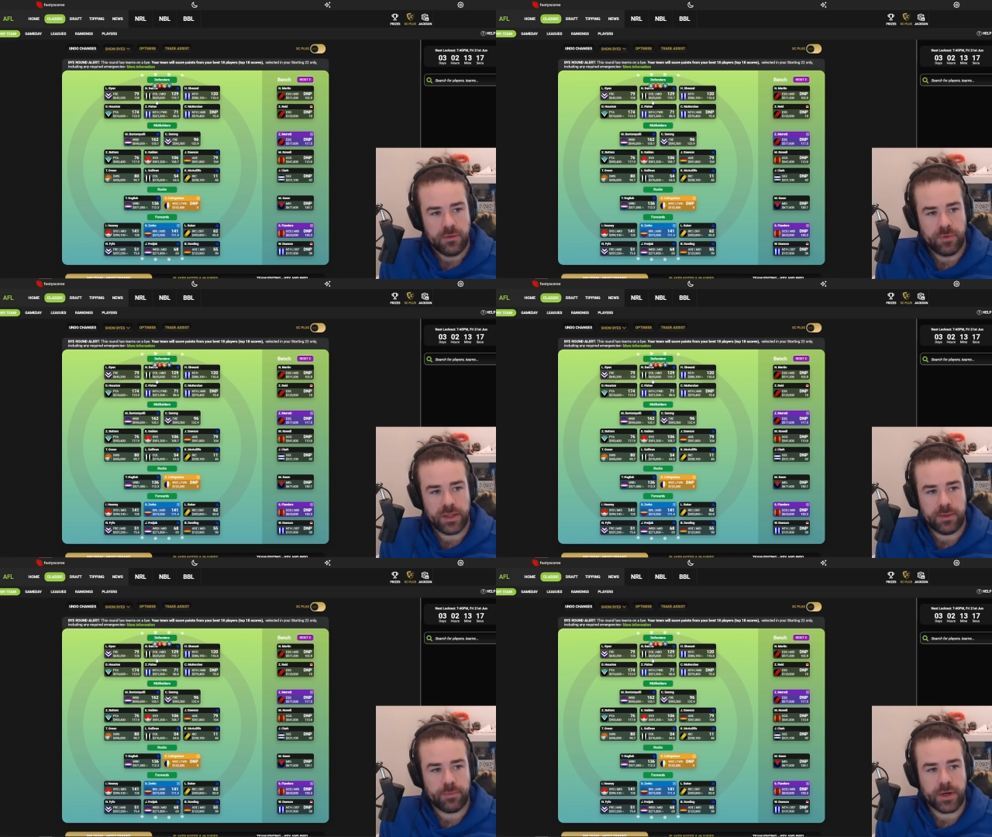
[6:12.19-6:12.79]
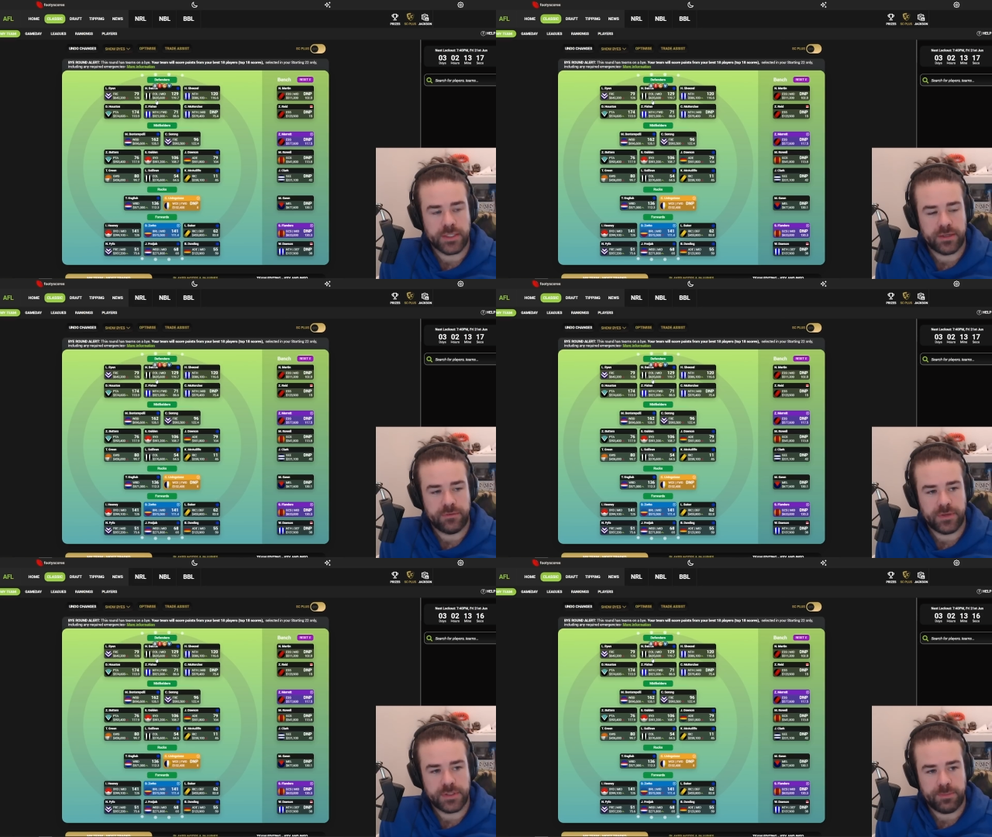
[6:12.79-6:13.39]
Really
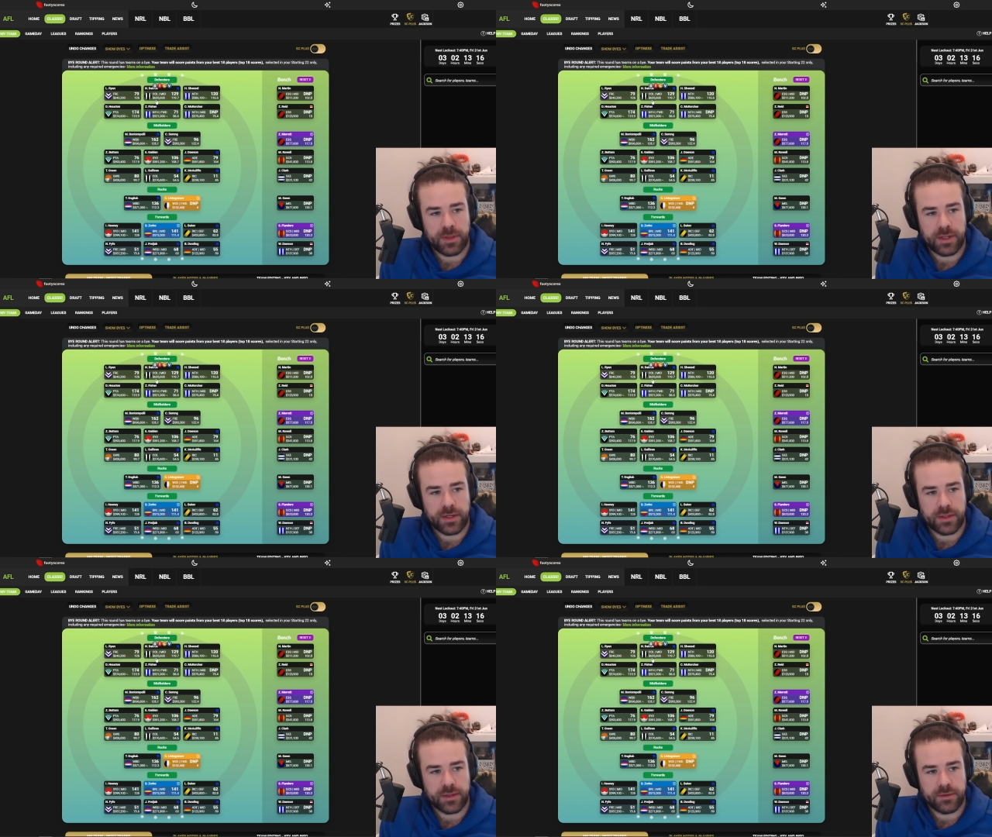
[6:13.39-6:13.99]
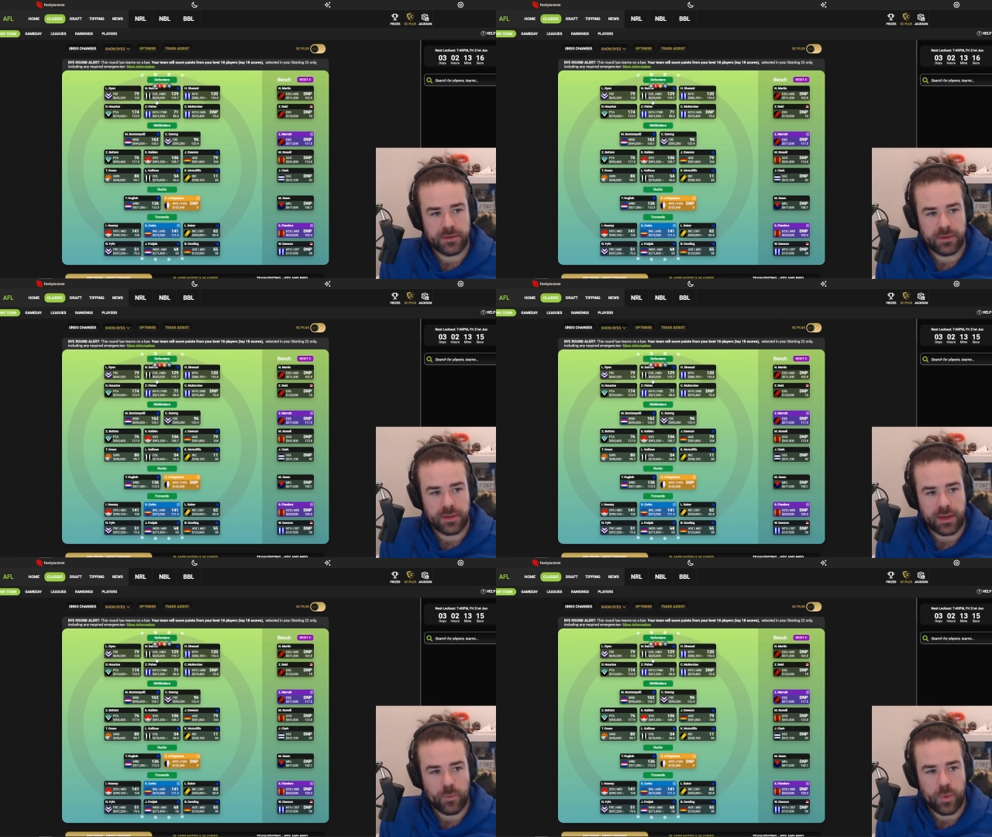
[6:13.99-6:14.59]
impressive. His ability to
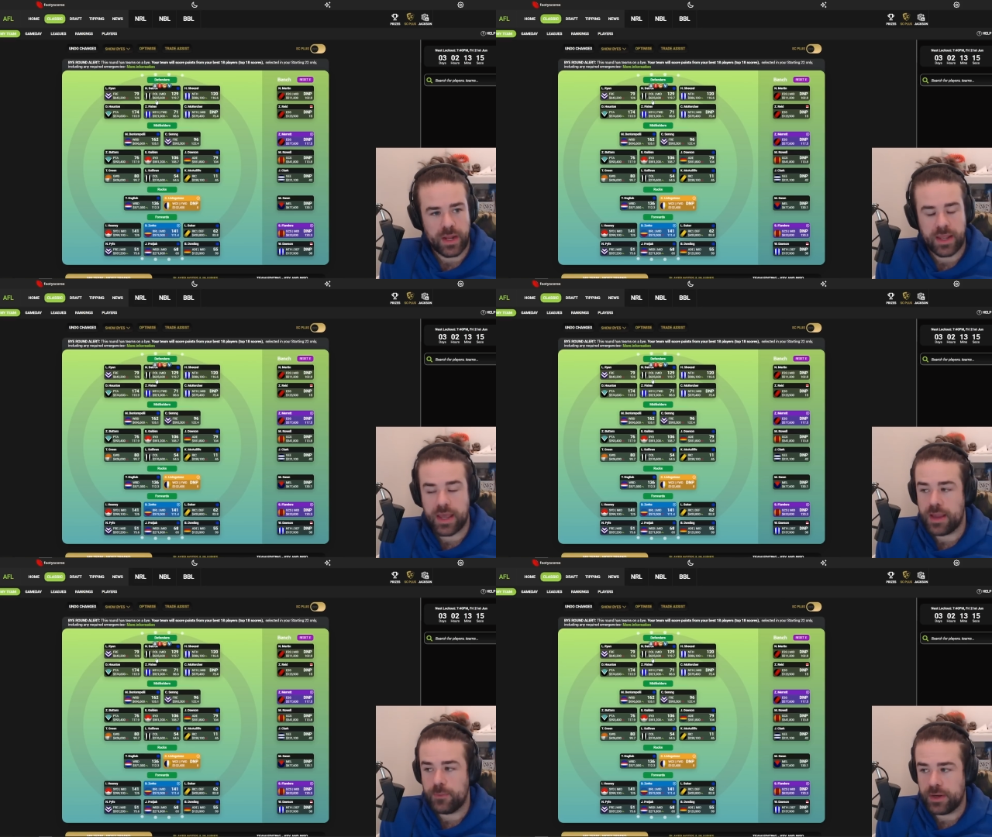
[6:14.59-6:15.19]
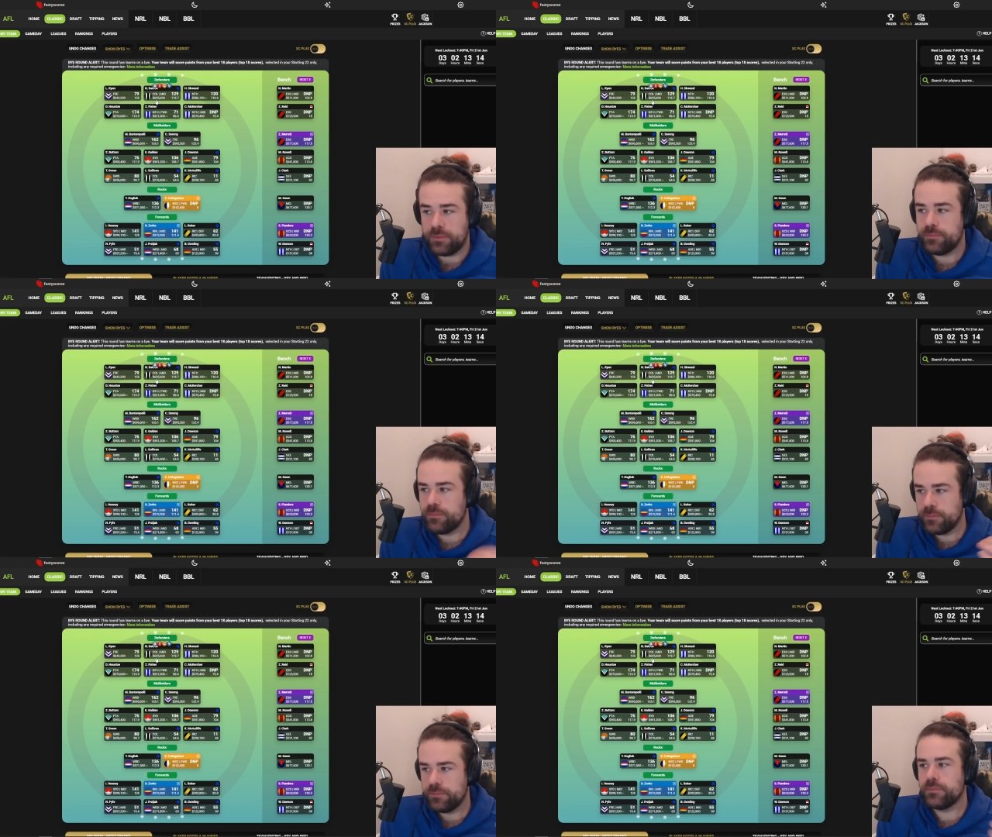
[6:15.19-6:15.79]
like win a game when
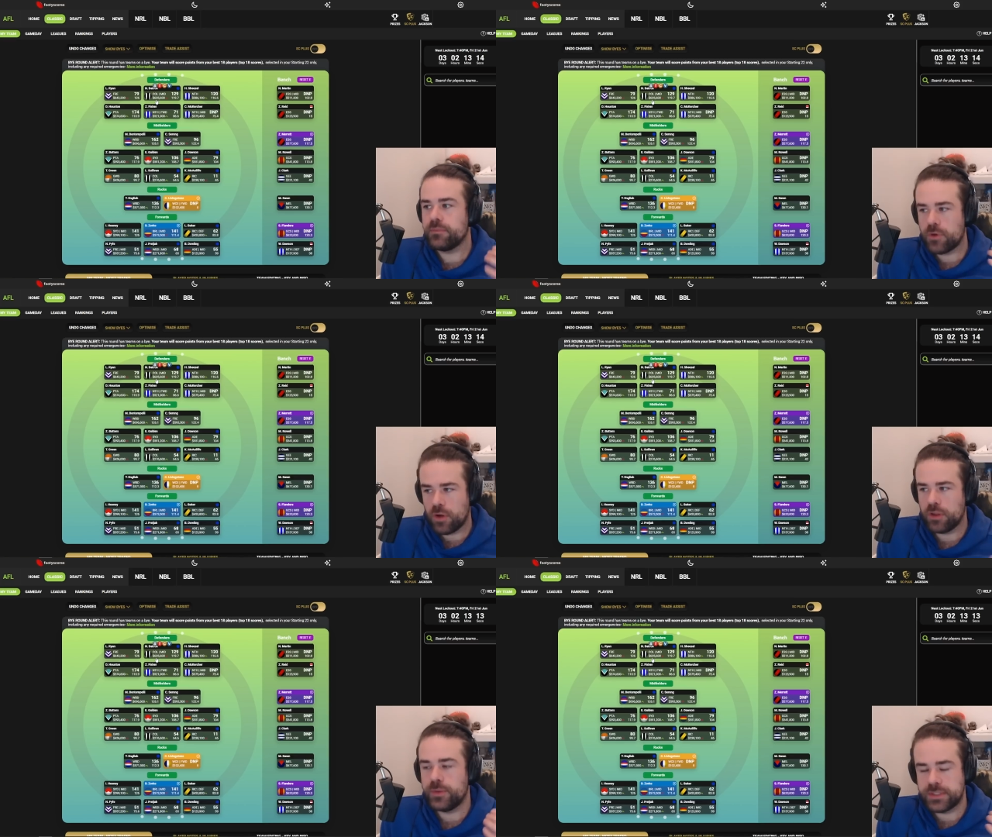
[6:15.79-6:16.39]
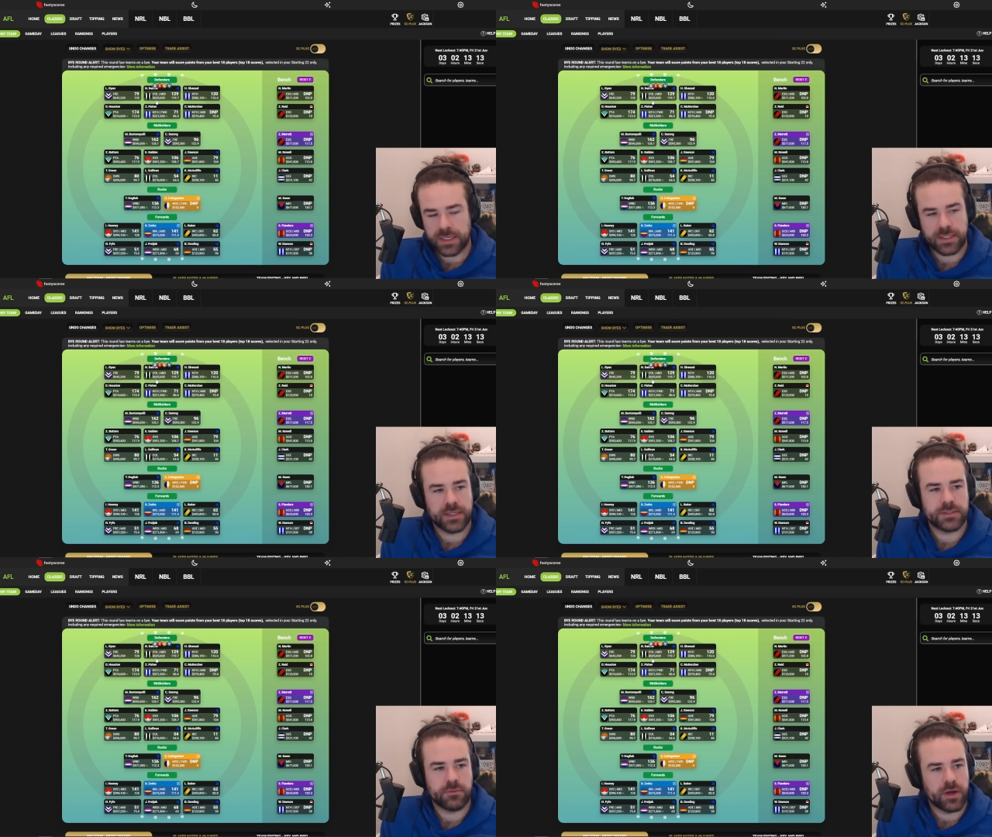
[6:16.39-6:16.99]
Collingwood start to
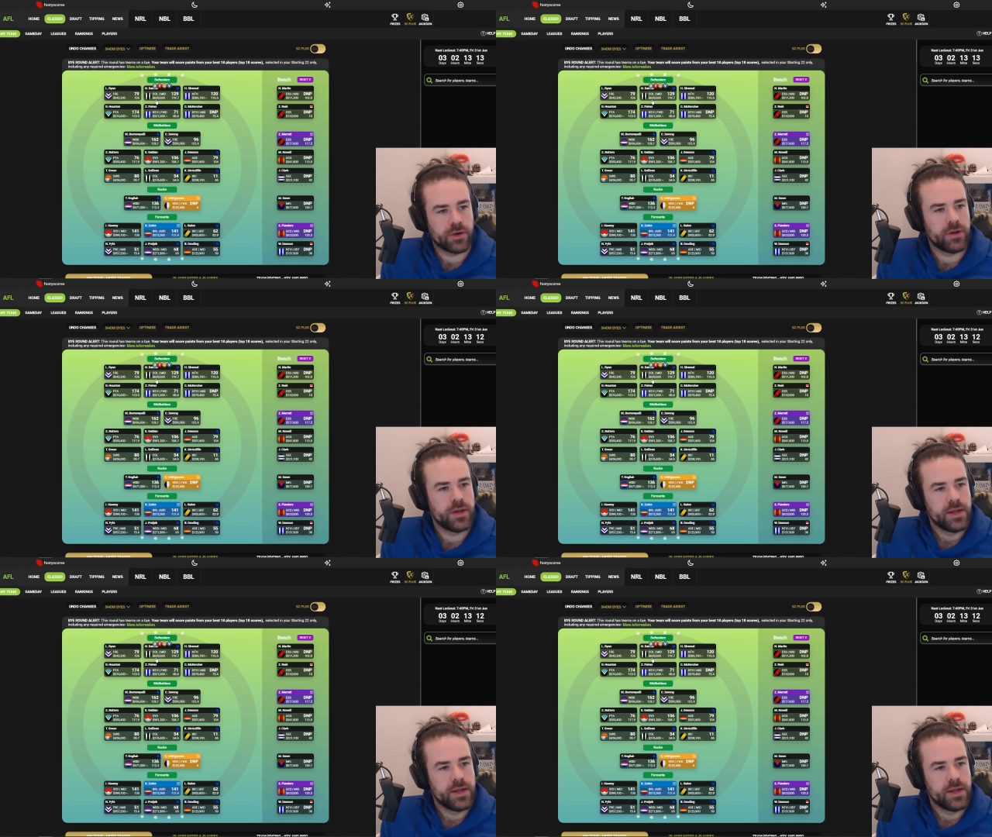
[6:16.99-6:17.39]
get some run on.